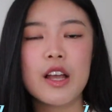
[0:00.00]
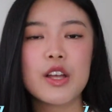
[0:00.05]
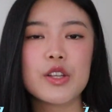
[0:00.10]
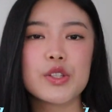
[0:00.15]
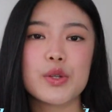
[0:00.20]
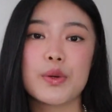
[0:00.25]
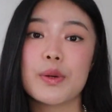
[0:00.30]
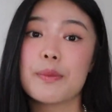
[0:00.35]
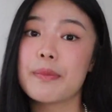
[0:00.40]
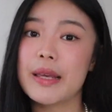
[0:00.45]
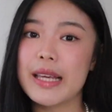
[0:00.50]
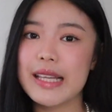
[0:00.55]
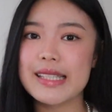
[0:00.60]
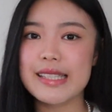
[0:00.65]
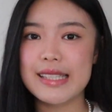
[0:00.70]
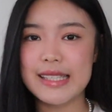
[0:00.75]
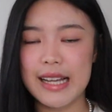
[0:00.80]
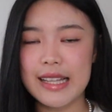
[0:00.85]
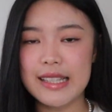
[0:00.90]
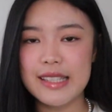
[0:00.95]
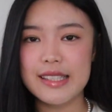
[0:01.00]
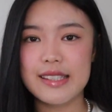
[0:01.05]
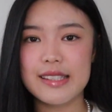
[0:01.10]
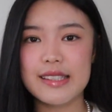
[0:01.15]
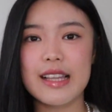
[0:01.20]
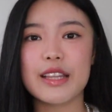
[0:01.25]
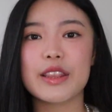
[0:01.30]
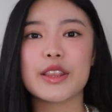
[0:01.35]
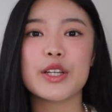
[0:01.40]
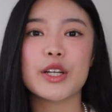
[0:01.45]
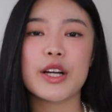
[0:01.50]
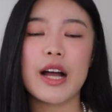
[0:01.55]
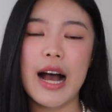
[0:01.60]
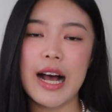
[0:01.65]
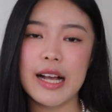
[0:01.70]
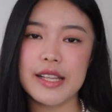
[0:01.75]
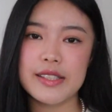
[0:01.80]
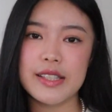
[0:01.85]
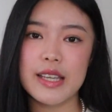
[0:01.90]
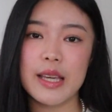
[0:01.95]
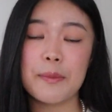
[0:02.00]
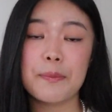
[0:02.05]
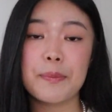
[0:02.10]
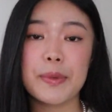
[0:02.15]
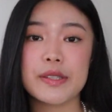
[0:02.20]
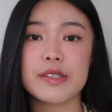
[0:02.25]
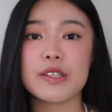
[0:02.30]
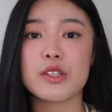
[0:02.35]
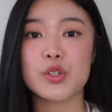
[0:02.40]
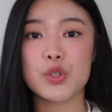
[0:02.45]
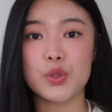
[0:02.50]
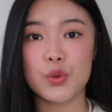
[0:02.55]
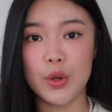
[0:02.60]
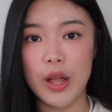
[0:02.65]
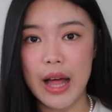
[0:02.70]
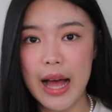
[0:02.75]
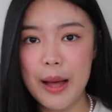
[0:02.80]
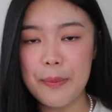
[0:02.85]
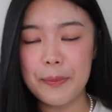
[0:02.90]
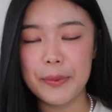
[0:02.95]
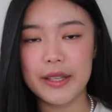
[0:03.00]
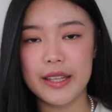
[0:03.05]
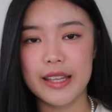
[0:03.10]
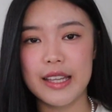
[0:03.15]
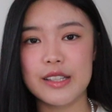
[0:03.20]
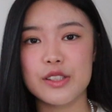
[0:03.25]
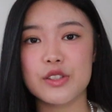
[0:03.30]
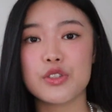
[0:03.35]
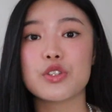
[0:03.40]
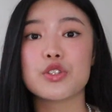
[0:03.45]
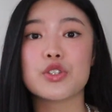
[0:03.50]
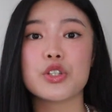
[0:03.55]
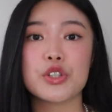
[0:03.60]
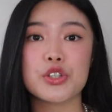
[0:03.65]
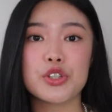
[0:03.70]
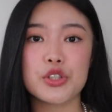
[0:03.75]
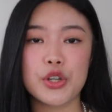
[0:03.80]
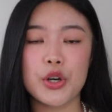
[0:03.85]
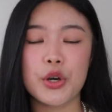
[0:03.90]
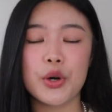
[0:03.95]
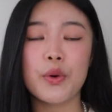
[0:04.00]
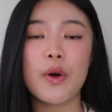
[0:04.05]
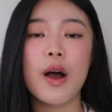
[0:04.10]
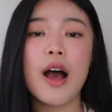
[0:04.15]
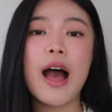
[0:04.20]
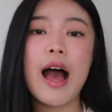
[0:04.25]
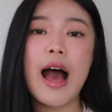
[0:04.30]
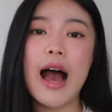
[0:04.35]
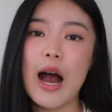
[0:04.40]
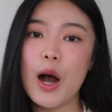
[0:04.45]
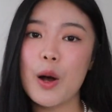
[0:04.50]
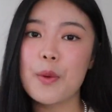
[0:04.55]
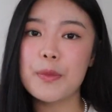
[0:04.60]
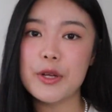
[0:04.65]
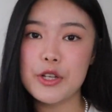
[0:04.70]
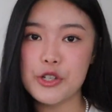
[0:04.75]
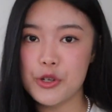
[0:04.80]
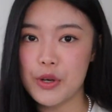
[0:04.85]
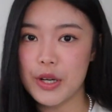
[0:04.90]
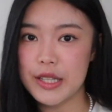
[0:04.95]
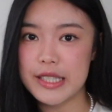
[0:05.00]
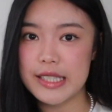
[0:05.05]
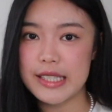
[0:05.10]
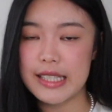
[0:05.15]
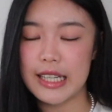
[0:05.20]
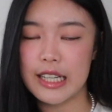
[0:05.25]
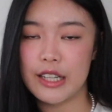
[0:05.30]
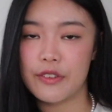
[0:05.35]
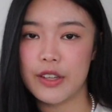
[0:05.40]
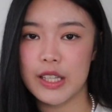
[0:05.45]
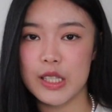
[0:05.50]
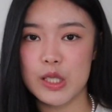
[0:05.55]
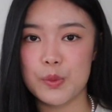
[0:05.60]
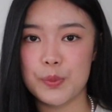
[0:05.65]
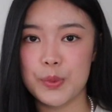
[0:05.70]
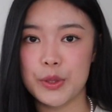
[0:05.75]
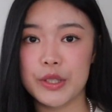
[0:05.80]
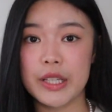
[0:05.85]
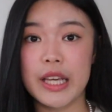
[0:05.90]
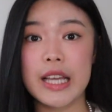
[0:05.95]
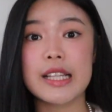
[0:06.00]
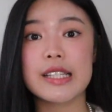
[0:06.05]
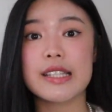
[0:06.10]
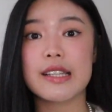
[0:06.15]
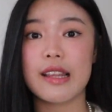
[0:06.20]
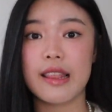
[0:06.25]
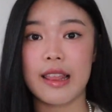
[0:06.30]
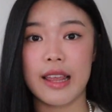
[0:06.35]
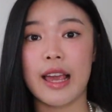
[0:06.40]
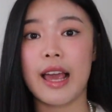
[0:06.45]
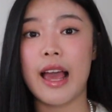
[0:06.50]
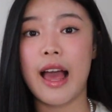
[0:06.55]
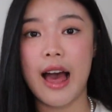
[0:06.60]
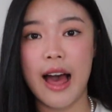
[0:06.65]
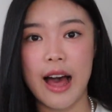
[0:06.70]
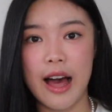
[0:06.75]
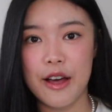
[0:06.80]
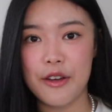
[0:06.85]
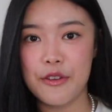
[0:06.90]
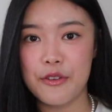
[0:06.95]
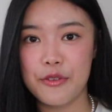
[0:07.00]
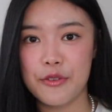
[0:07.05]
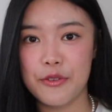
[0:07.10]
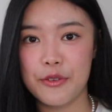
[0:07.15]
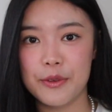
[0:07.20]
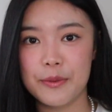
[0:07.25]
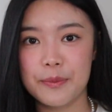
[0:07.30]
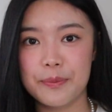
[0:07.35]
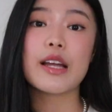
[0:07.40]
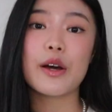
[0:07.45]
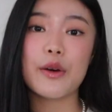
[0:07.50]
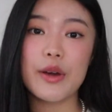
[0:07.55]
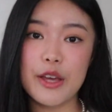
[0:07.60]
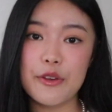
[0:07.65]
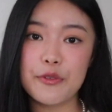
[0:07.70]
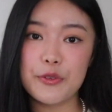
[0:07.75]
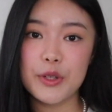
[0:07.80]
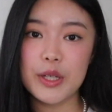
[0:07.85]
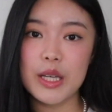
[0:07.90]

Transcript: So it makes sense that they're asking business school applicants to show how much quantitative experience they have. Now, if you're